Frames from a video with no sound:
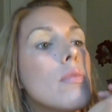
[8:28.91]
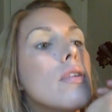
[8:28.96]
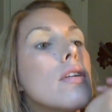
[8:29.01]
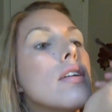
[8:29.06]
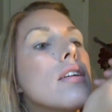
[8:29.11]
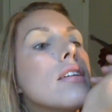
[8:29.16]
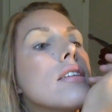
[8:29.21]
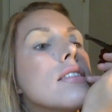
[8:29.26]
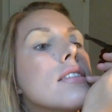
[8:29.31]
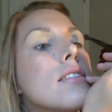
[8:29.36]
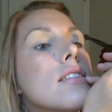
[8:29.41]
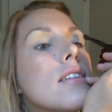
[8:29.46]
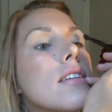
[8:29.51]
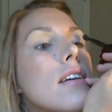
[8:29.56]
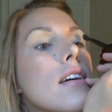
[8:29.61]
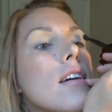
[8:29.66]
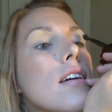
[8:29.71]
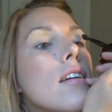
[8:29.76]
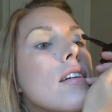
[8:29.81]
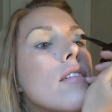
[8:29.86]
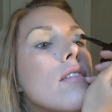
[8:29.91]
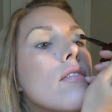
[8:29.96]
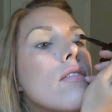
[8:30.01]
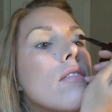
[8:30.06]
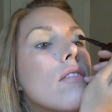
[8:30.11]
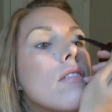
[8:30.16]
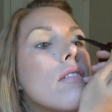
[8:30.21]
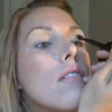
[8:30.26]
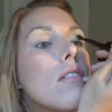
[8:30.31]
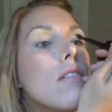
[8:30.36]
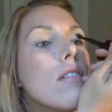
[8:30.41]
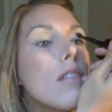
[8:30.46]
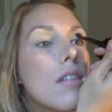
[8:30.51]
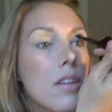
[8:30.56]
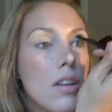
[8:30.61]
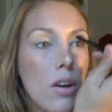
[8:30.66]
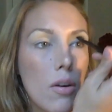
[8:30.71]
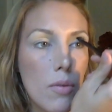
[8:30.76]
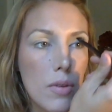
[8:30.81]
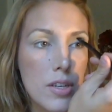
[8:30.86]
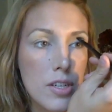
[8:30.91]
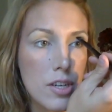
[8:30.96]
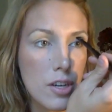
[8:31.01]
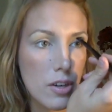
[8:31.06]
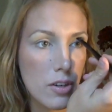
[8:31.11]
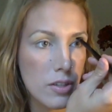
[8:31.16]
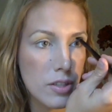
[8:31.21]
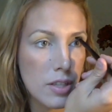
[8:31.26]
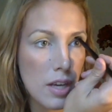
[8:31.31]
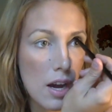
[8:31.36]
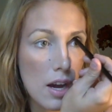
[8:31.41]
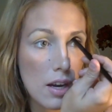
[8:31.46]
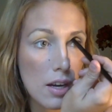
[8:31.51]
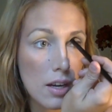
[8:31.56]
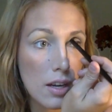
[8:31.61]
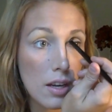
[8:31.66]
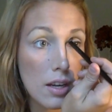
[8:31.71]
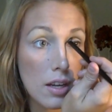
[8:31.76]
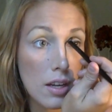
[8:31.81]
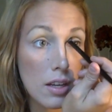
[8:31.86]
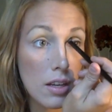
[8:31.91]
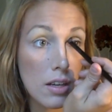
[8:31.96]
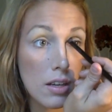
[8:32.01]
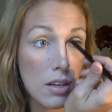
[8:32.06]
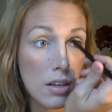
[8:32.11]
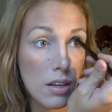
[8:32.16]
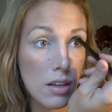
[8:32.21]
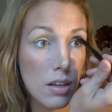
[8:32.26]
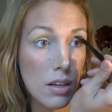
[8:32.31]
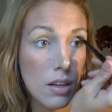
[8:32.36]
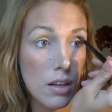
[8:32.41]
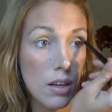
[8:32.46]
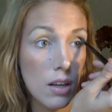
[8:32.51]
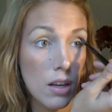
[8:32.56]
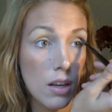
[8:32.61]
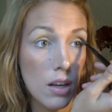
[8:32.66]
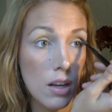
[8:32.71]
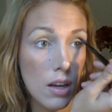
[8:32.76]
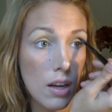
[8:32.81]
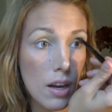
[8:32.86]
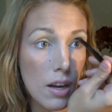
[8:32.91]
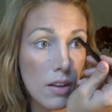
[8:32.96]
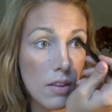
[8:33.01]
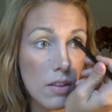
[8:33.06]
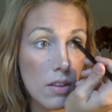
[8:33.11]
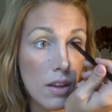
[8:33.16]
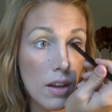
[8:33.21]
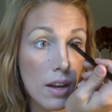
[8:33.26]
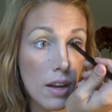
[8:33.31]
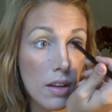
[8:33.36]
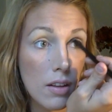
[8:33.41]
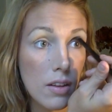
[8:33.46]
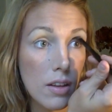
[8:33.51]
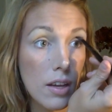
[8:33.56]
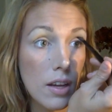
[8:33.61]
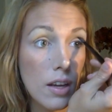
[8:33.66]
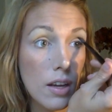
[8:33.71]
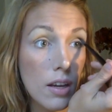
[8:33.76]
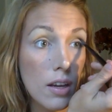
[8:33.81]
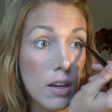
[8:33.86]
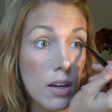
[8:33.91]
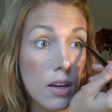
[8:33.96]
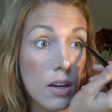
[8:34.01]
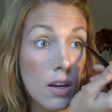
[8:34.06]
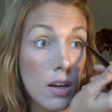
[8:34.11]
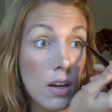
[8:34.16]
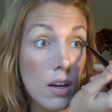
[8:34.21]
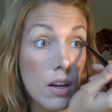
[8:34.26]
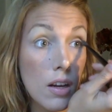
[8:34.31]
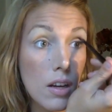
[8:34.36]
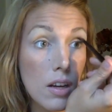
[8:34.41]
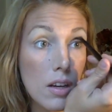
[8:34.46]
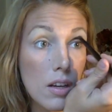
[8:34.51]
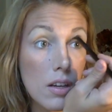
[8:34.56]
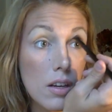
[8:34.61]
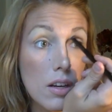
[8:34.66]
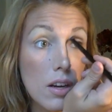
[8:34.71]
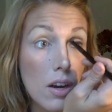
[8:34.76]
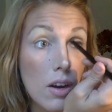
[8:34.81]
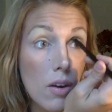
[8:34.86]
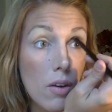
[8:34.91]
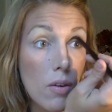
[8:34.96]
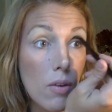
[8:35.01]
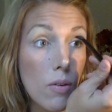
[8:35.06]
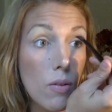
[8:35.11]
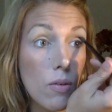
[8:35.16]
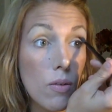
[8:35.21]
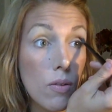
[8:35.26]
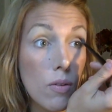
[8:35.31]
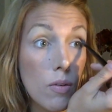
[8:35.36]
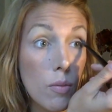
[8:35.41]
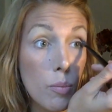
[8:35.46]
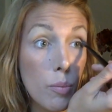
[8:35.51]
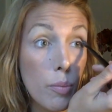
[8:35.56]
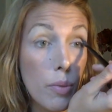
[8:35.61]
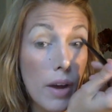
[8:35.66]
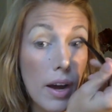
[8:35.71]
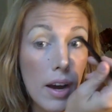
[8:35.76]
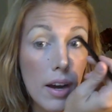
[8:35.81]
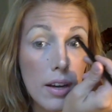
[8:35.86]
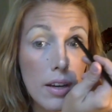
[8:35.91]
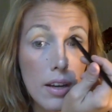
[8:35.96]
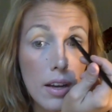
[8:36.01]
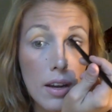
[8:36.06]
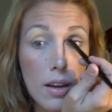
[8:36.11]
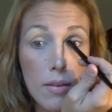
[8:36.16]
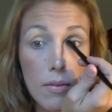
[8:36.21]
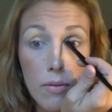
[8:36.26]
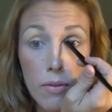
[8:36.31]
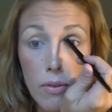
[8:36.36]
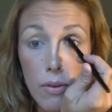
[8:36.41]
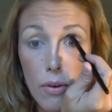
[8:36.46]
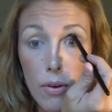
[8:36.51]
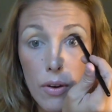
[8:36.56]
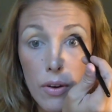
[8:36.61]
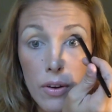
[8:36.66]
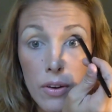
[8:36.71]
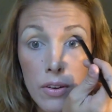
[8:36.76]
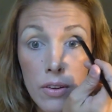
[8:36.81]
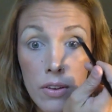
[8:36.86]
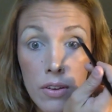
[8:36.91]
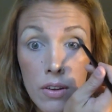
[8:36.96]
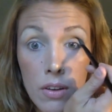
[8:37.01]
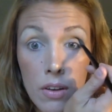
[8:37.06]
is to kind of go into your socket and lightly go back and forth.